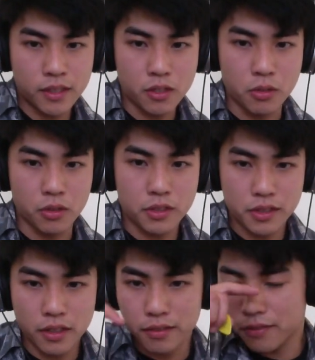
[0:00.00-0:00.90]
Chords,
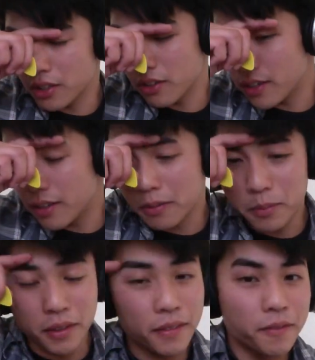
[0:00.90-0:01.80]
you can figure it out,
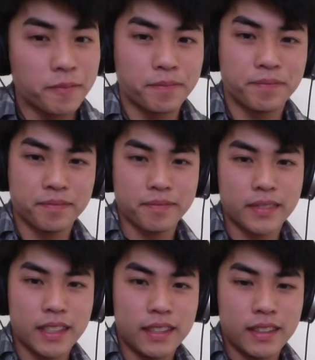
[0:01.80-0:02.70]
but
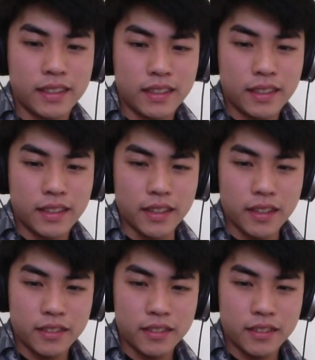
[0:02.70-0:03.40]
yeah,